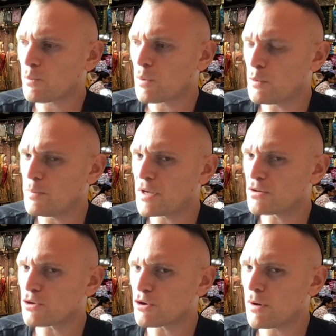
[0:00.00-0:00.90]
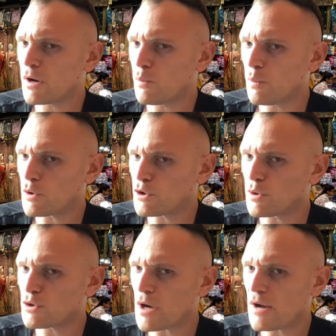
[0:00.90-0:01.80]
we would be concerned about when we're
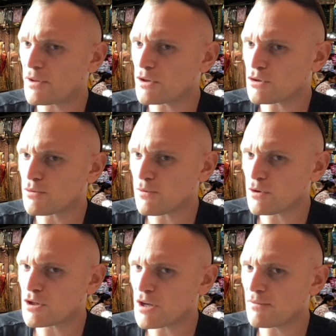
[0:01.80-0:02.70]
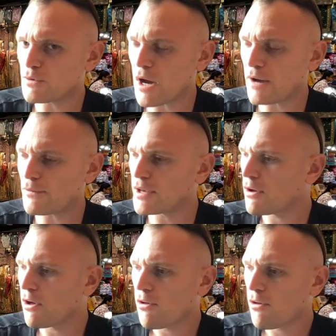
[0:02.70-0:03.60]
doing traveling just for the sake of traveling.